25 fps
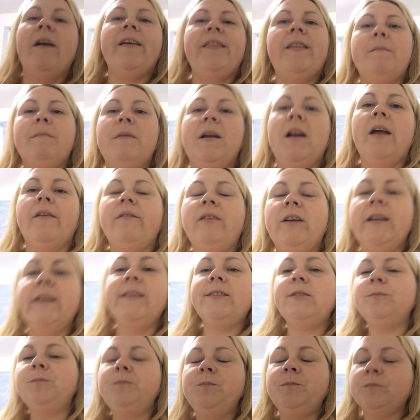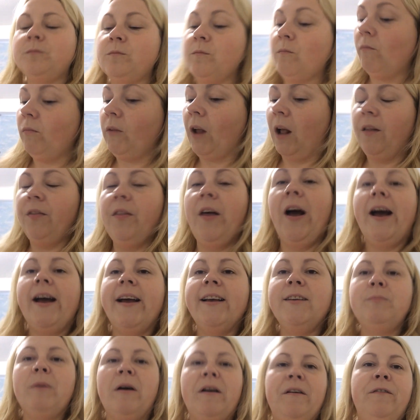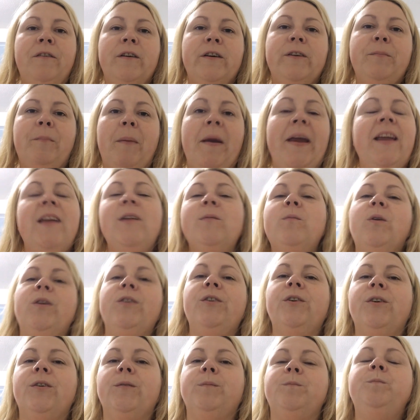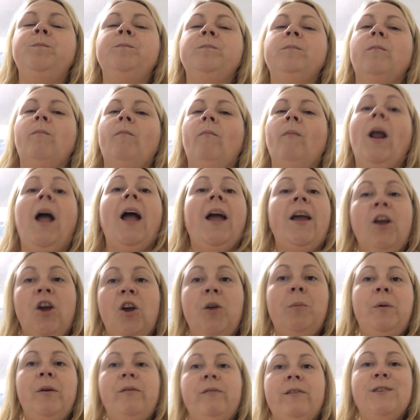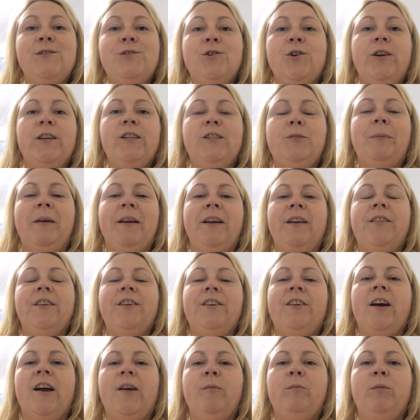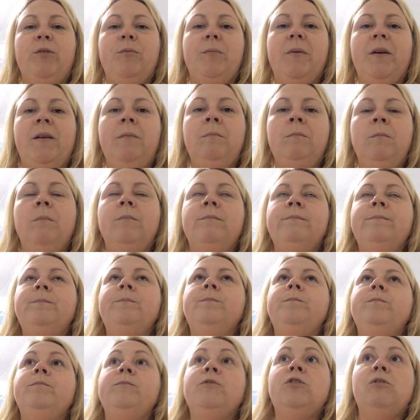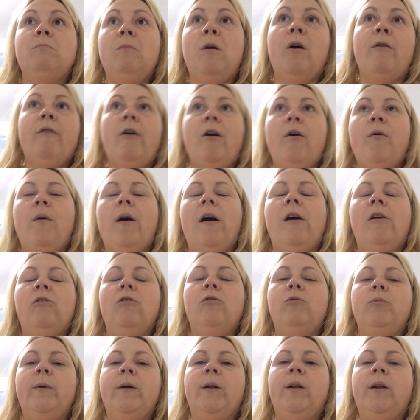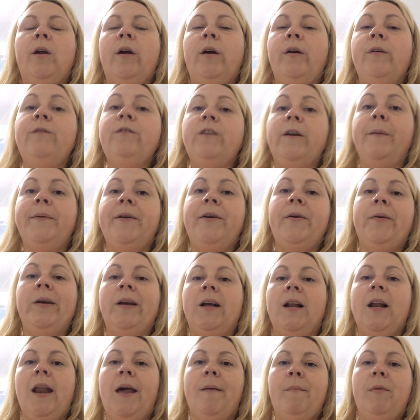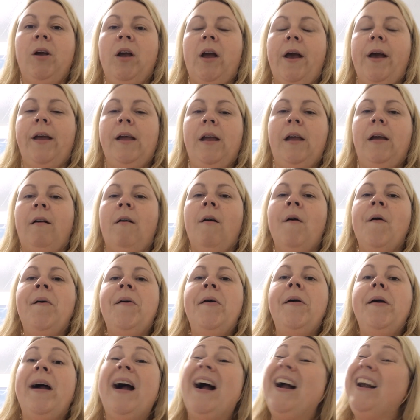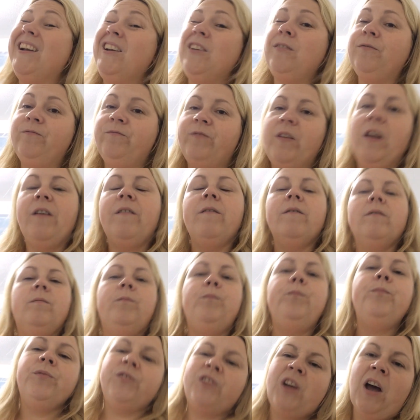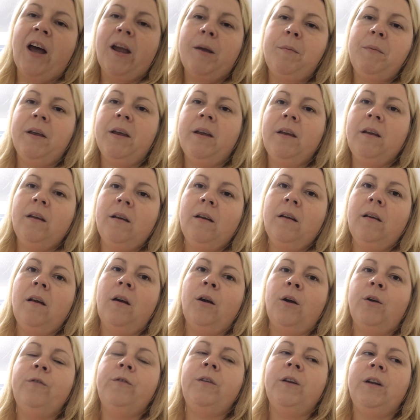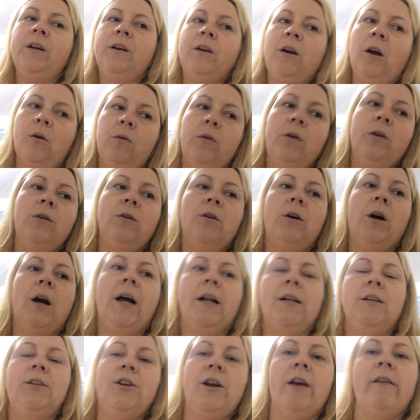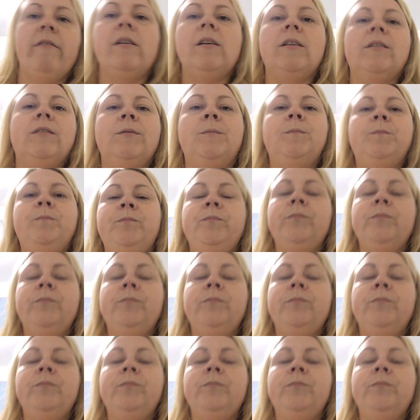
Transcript: Right then my lovelies, that is my first baking one done. I hope you've enjoyed spending the time with me. Tomorrow I will hopefully be doing a lemon cake and timing hopefully a coconut and cherries.